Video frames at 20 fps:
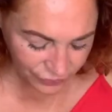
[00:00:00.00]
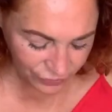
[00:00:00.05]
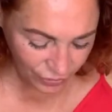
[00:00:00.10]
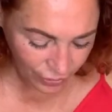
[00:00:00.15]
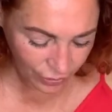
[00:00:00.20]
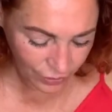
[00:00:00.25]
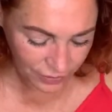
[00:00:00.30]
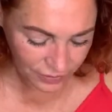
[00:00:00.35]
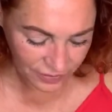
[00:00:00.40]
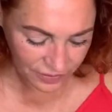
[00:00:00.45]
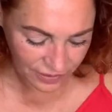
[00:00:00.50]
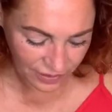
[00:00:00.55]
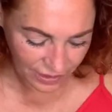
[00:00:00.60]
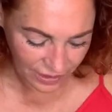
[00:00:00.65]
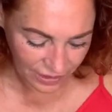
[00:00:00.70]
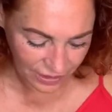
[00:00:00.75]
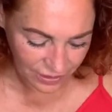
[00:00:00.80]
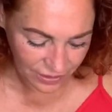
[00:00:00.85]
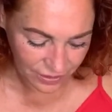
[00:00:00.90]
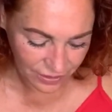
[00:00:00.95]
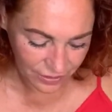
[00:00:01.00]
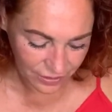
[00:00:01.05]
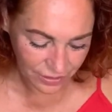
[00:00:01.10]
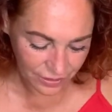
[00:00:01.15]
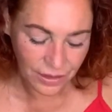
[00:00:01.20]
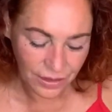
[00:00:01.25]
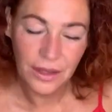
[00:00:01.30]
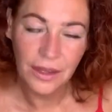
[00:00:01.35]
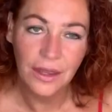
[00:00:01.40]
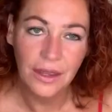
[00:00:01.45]
Toxin.
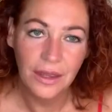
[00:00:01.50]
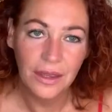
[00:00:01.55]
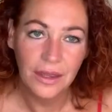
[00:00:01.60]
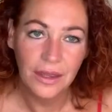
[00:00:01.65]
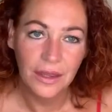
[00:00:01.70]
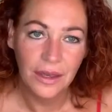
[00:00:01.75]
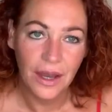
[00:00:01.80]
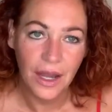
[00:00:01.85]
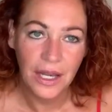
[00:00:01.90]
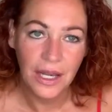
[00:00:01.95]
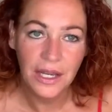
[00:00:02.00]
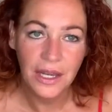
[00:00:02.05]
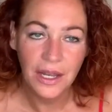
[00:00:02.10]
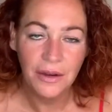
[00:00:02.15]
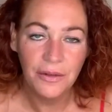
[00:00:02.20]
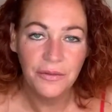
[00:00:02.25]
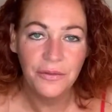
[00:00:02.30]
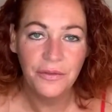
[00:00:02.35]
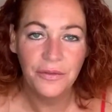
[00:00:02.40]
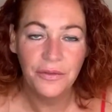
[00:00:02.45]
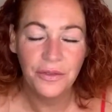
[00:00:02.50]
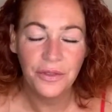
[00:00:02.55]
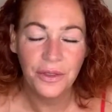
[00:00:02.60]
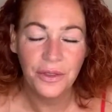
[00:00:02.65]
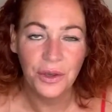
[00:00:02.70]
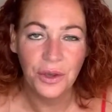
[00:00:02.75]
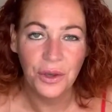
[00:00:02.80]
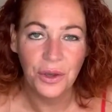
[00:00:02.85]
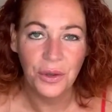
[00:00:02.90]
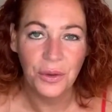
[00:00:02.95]
I love
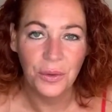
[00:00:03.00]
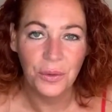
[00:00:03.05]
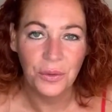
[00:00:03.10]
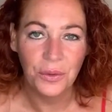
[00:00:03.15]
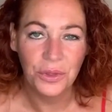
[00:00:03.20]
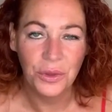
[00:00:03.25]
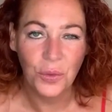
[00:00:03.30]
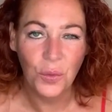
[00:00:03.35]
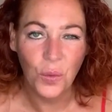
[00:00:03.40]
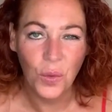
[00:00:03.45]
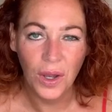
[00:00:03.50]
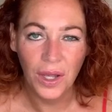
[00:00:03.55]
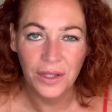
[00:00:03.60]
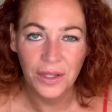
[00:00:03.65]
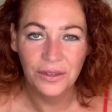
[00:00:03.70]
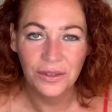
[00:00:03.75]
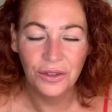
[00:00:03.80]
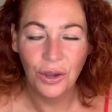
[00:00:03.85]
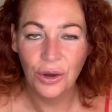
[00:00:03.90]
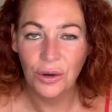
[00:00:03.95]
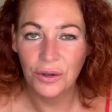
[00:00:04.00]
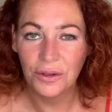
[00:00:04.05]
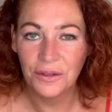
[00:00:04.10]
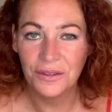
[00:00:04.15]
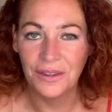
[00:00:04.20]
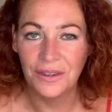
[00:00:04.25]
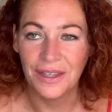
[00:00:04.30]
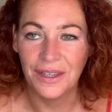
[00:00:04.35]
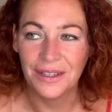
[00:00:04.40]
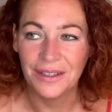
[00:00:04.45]
the the word
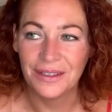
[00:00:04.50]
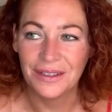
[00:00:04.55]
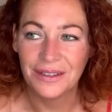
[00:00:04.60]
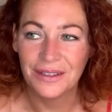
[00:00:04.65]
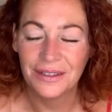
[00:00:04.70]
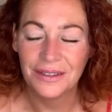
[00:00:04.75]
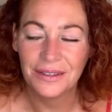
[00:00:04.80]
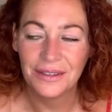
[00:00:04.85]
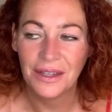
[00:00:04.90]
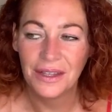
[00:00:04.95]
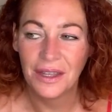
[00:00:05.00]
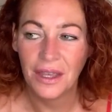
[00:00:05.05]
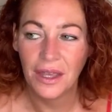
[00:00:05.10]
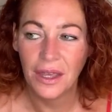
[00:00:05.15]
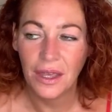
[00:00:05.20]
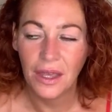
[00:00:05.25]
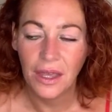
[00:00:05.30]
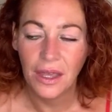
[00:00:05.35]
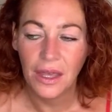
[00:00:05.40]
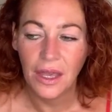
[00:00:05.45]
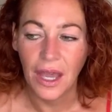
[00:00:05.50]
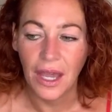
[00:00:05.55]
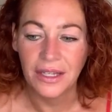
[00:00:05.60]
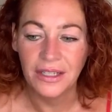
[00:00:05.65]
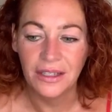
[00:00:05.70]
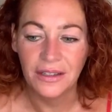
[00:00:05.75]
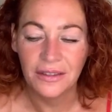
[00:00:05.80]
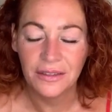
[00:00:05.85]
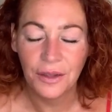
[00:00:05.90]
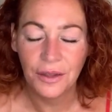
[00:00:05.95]
toxin, and
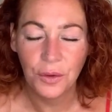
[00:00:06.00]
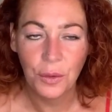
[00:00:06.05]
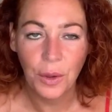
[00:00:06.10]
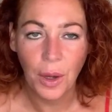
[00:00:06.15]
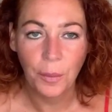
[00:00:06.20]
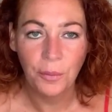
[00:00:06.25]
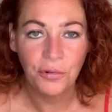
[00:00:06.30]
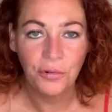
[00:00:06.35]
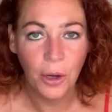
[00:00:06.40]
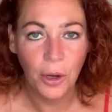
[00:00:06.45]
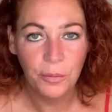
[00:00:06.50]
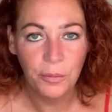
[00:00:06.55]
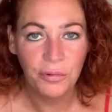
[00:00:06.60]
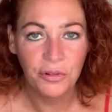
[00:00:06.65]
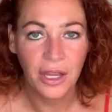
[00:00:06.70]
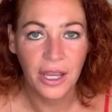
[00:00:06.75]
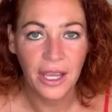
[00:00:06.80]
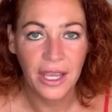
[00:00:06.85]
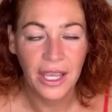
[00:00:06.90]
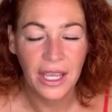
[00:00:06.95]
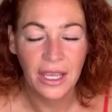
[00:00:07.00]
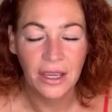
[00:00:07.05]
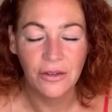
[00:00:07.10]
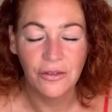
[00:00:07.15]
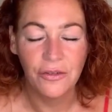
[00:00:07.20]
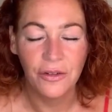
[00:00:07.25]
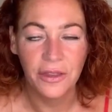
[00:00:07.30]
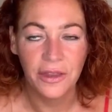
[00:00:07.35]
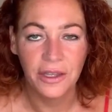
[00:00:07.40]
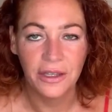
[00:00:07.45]
it's so appropriate here
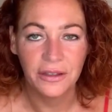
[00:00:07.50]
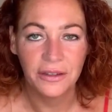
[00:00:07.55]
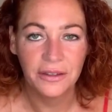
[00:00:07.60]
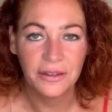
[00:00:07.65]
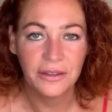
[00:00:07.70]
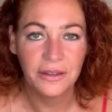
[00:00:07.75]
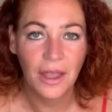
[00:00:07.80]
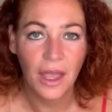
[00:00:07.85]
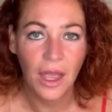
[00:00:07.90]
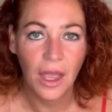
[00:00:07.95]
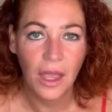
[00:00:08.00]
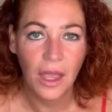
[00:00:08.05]
for this